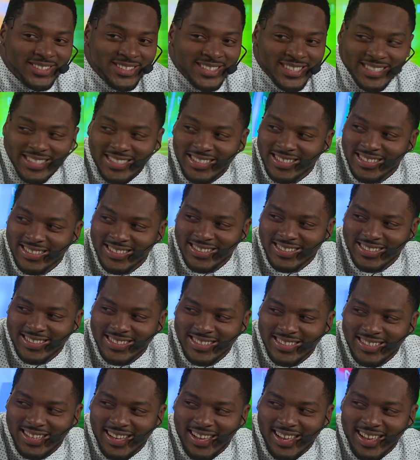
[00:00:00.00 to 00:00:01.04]
cheese.
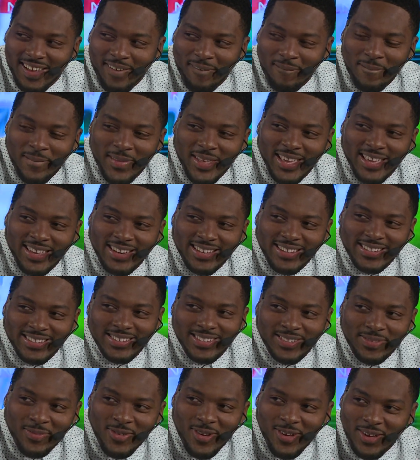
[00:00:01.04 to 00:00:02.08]
And, and what the
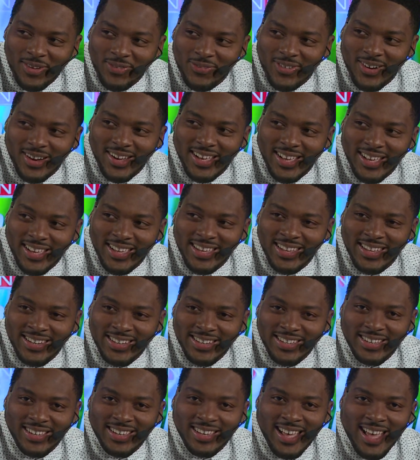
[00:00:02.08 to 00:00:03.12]
was small the fry and
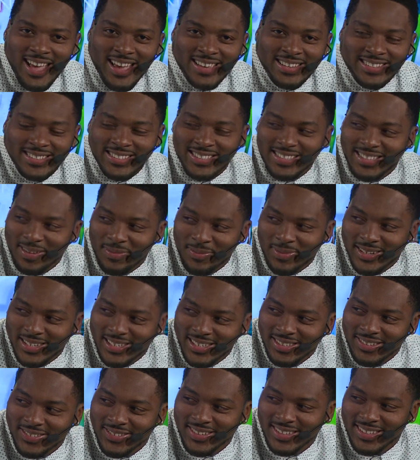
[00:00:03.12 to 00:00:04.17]
the Hi-C, I
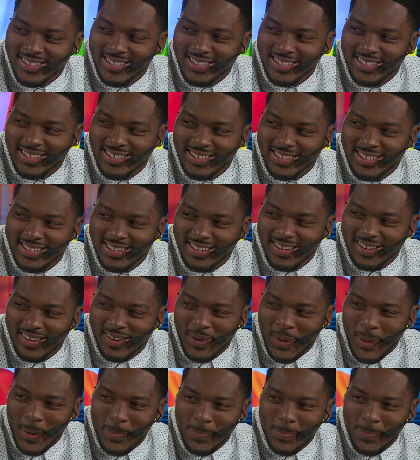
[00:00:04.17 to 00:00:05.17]
believe. okay,